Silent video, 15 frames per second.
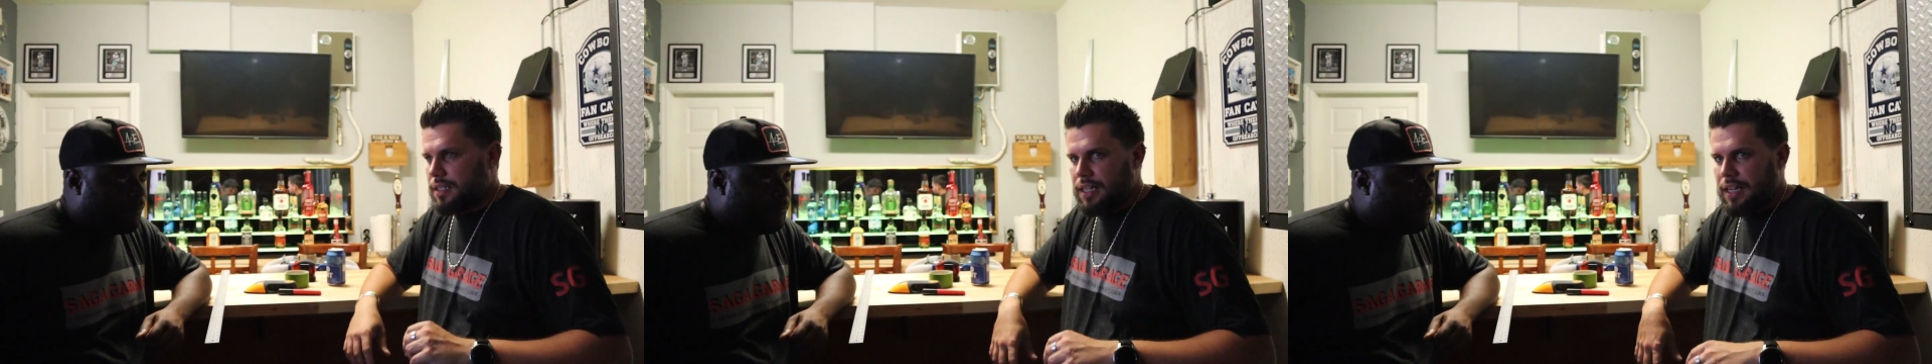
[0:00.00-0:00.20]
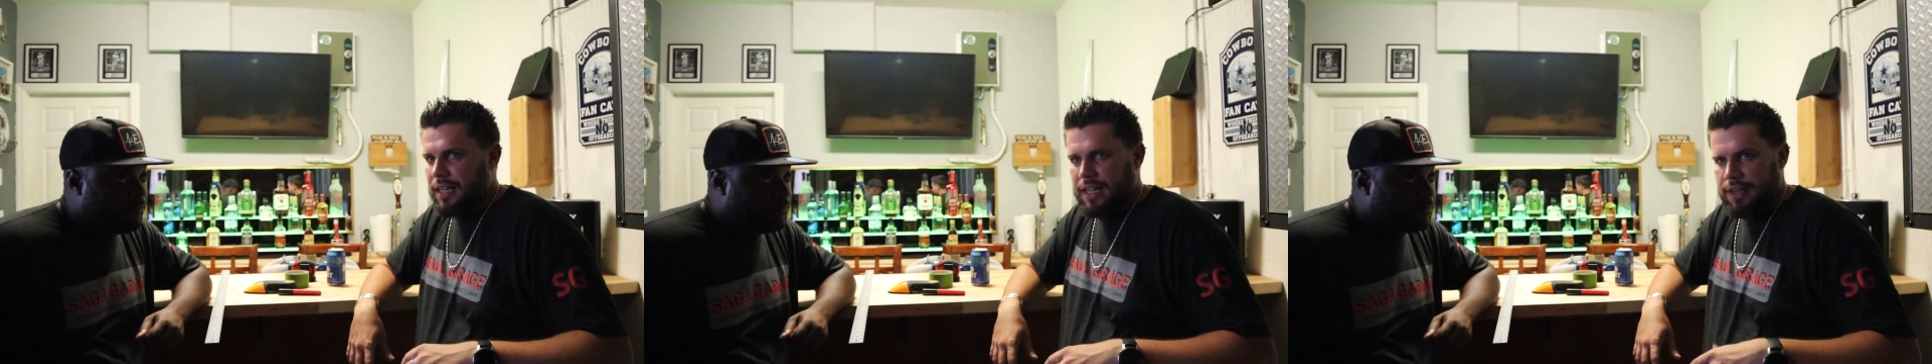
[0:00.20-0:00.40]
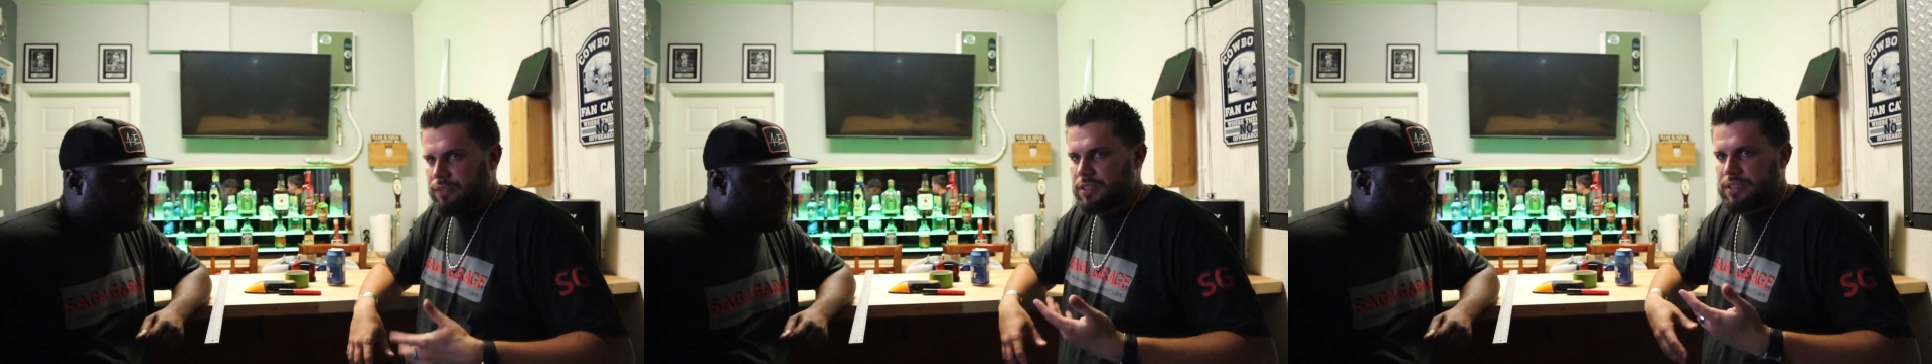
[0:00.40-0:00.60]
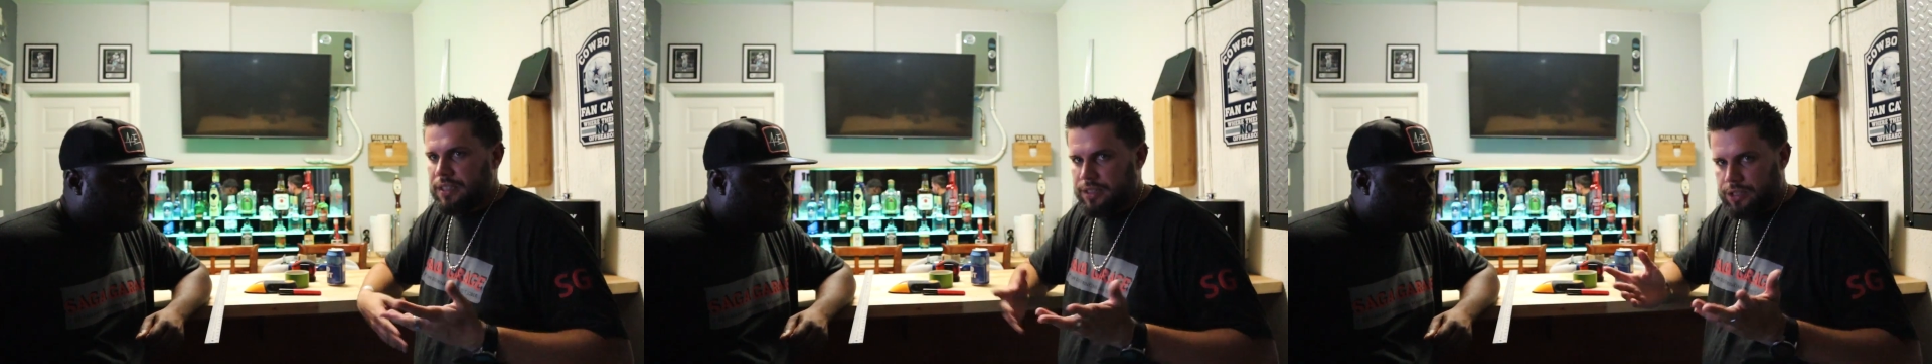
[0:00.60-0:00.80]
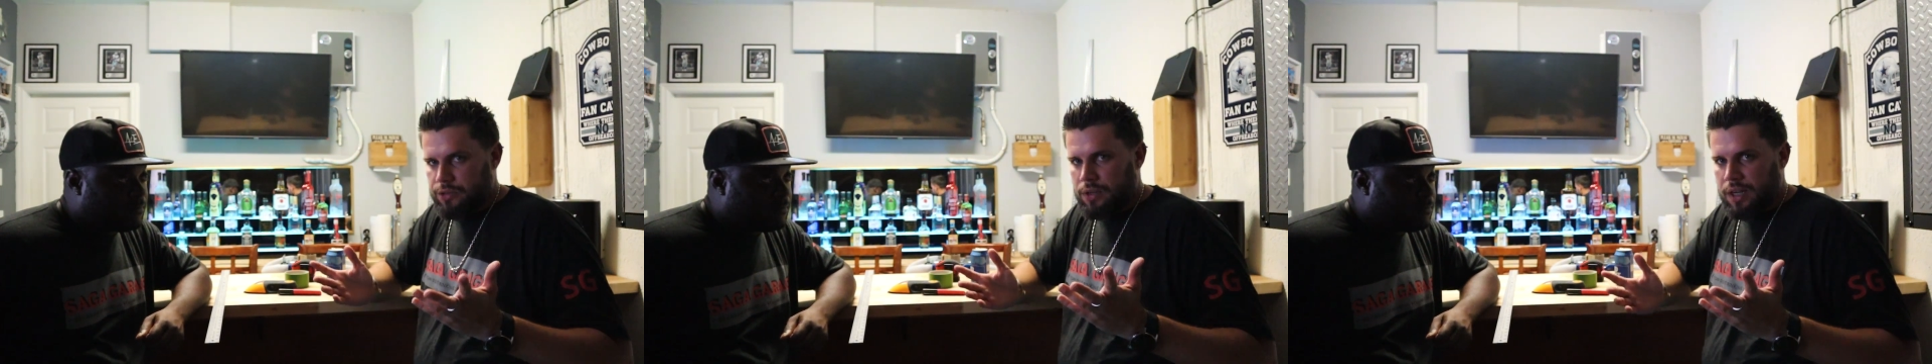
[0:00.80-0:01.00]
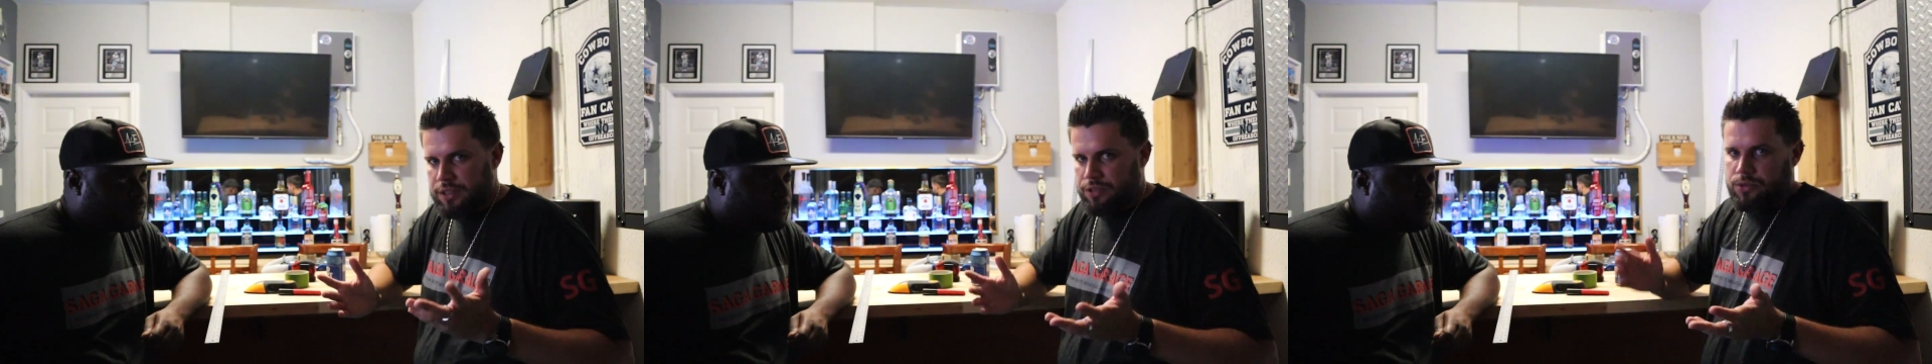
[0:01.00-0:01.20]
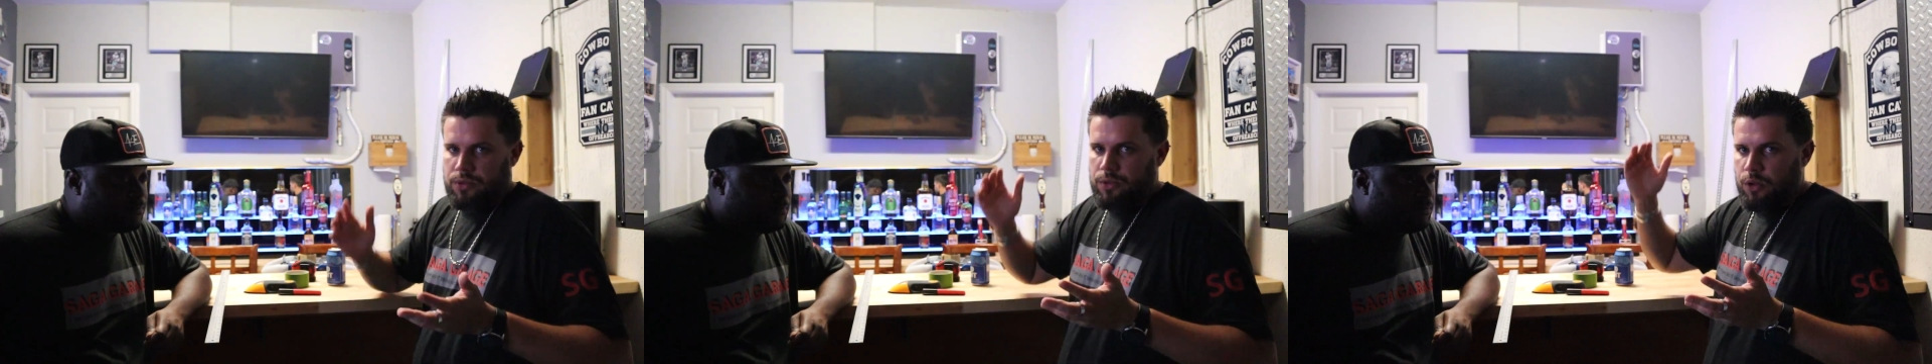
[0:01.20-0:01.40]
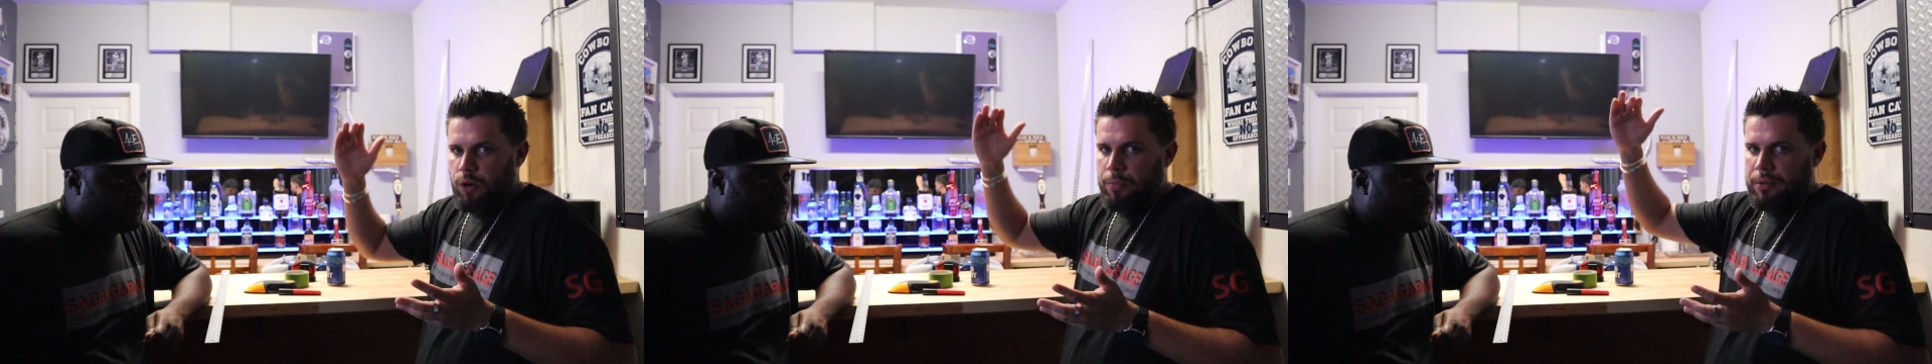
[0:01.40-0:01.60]
ever seen a garage
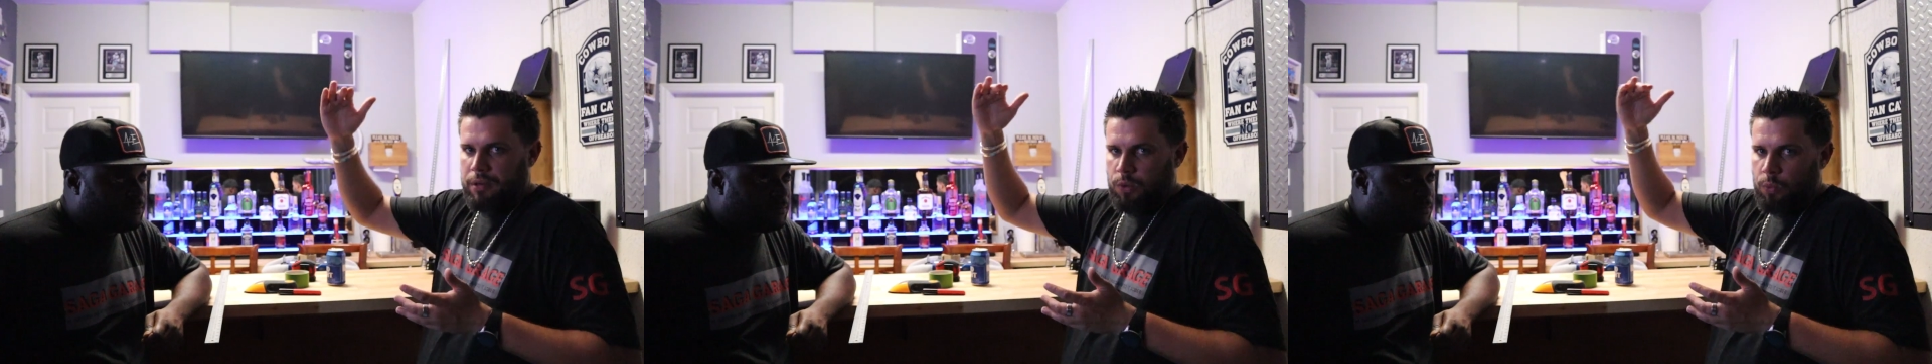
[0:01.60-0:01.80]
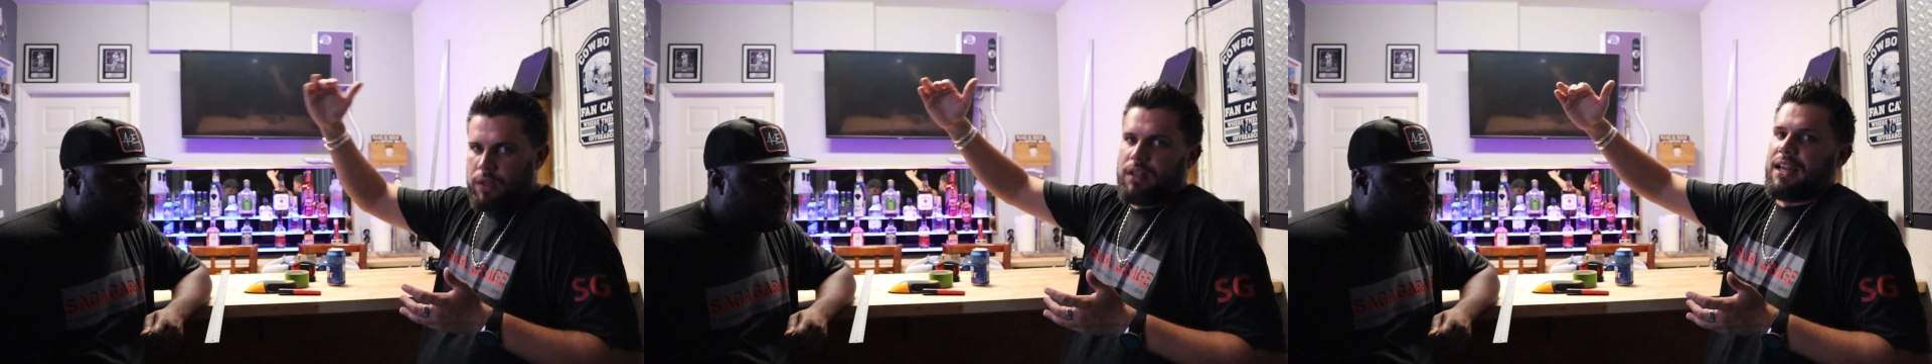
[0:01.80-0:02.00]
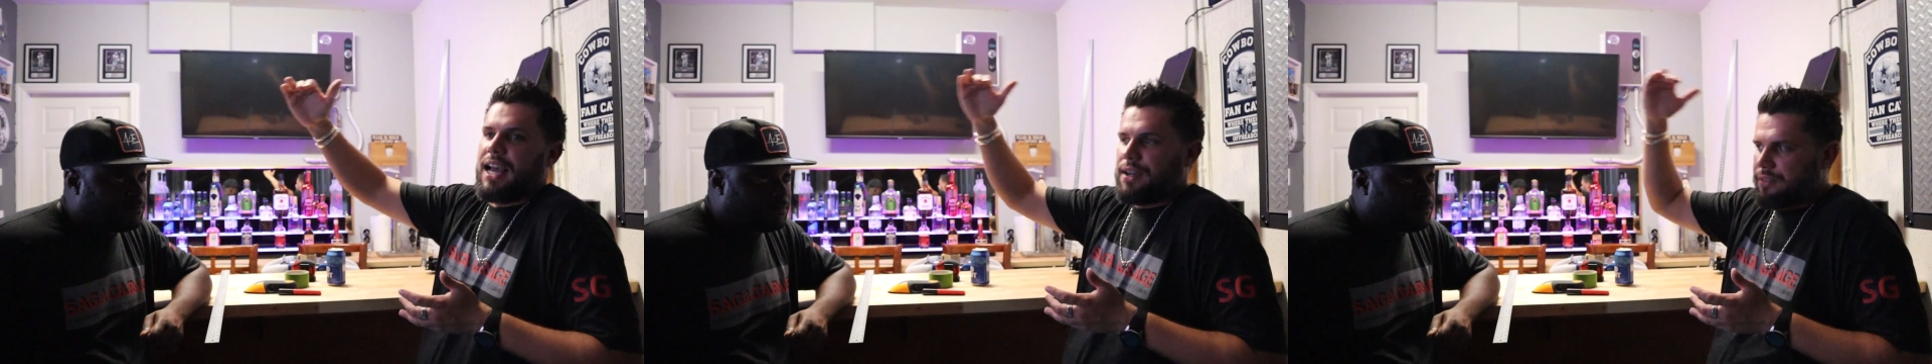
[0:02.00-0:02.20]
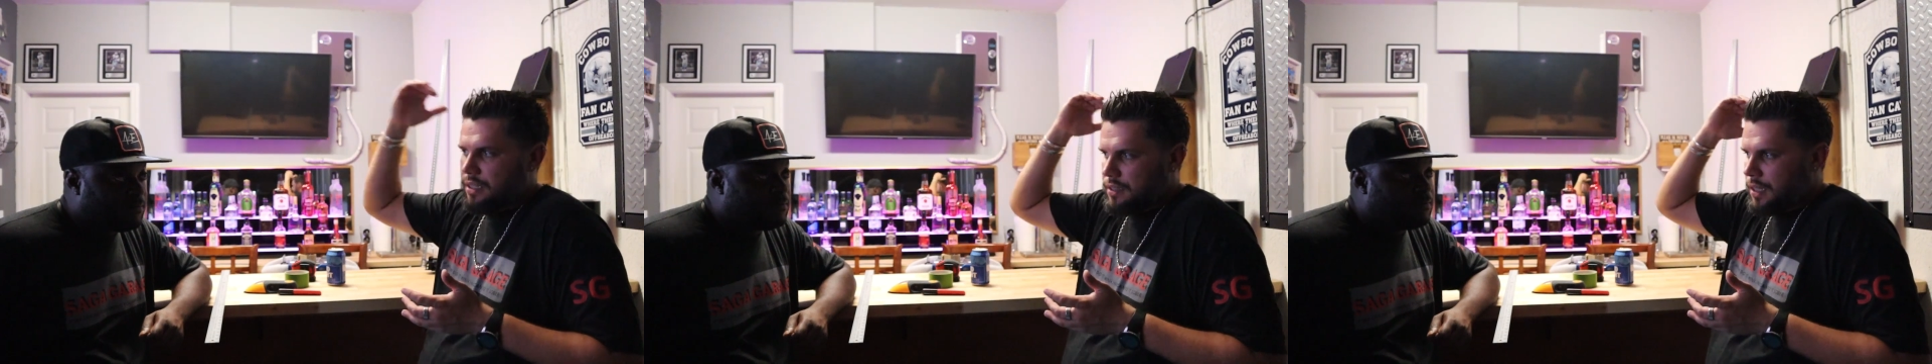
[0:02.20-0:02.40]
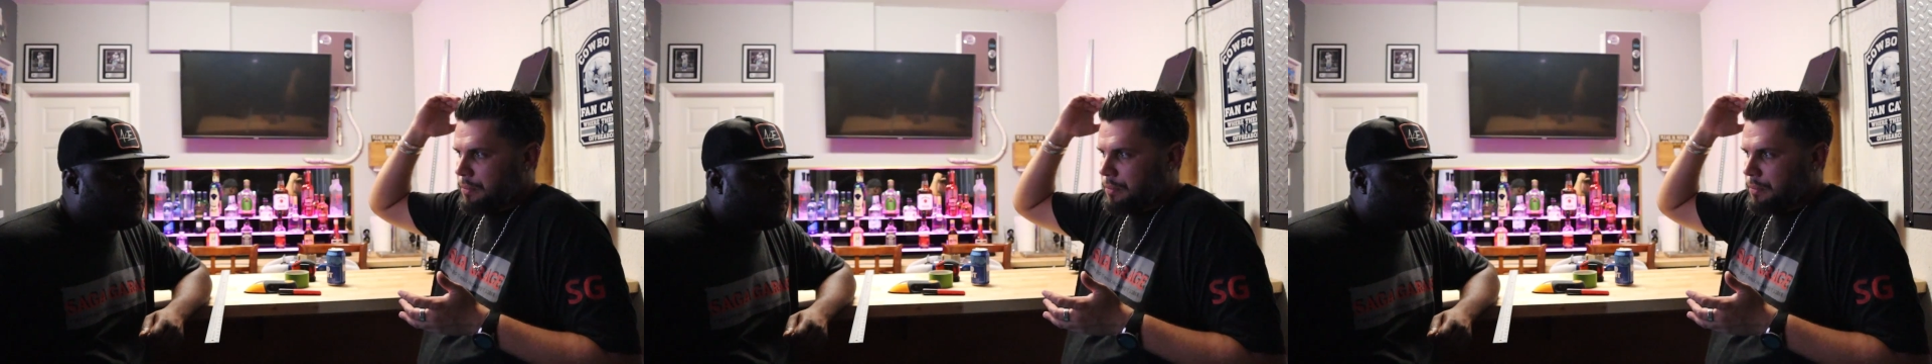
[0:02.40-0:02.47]
door opener will have a